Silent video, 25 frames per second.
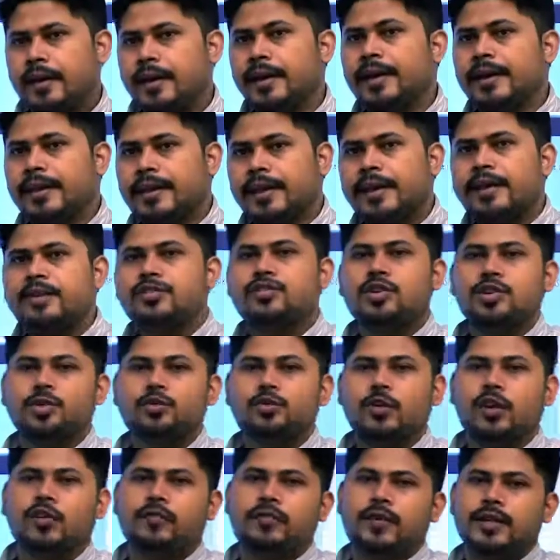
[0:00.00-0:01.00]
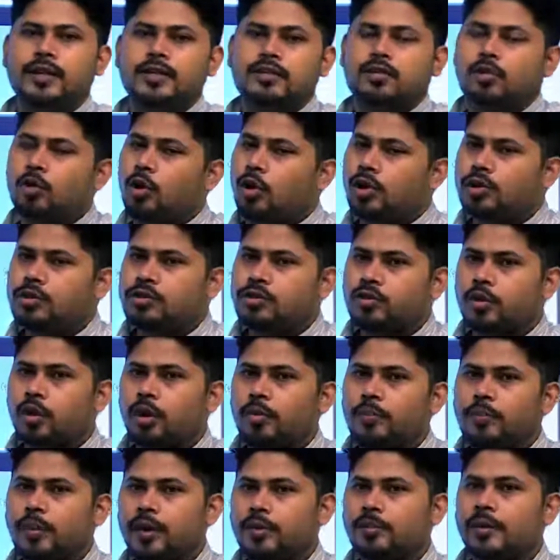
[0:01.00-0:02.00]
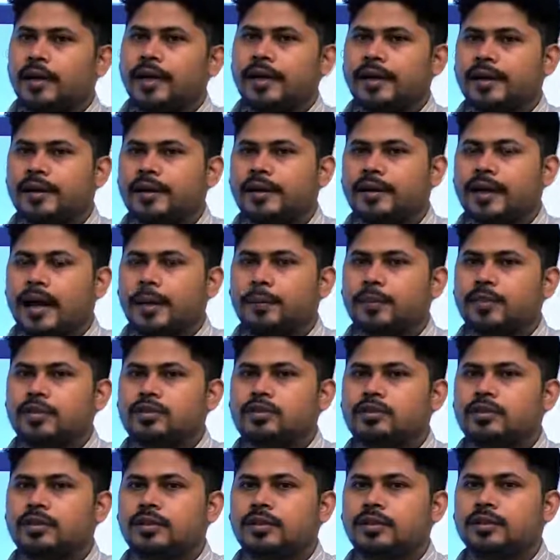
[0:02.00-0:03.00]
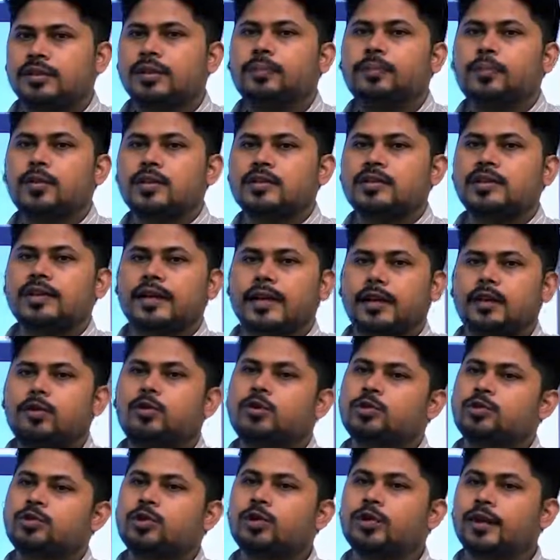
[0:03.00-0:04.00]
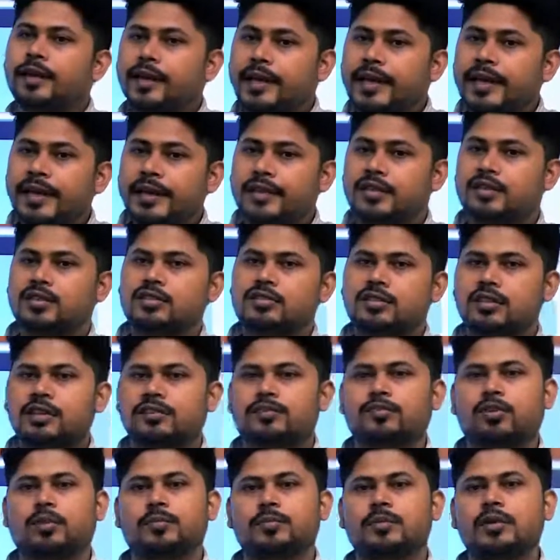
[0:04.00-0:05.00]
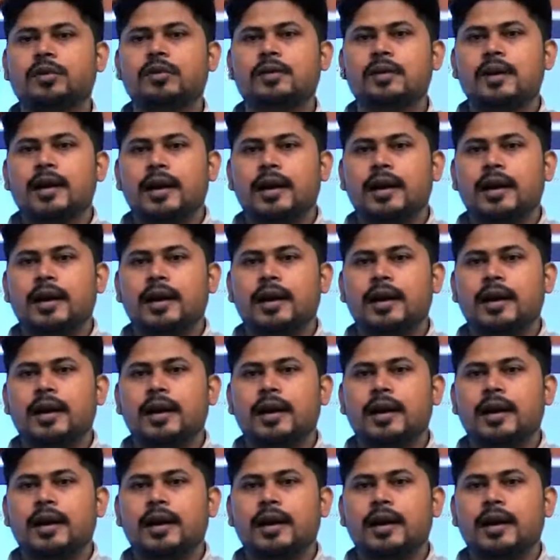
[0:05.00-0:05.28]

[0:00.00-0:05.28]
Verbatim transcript: In case the UAV is lost or permanently damaged, the person can also deregister it from the